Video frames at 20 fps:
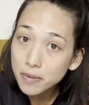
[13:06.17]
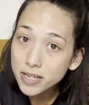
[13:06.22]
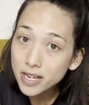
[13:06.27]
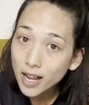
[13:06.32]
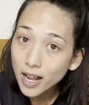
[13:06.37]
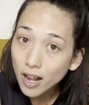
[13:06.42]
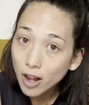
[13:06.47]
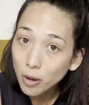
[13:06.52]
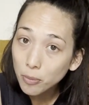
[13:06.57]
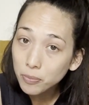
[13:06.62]

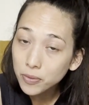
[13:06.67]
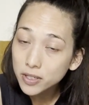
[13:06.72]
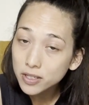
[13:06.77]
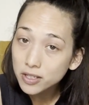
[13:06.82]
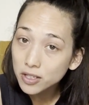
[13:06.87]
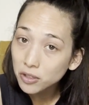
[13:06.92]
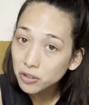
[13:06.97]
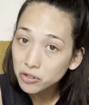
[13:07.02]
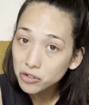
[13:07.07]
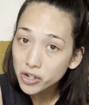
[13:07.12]
Help this
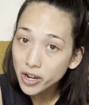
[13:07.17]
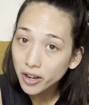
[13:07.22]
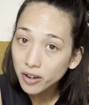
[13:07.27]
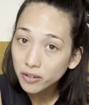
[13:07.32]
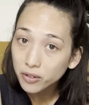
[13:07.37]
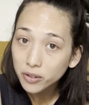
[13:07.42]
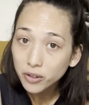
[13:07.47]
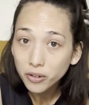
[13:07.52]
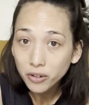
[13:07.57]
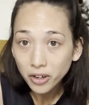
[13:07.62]
little
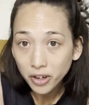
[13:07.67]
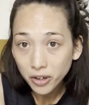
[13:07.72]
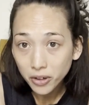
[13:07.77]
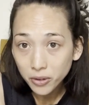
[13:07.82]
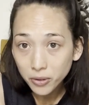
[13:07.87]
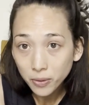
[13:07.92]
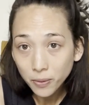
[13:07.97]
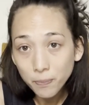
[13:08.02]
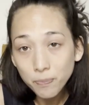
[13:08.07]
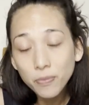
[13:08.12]
channel
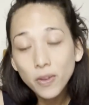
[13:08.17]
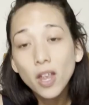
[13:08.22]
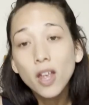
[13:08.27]
grow.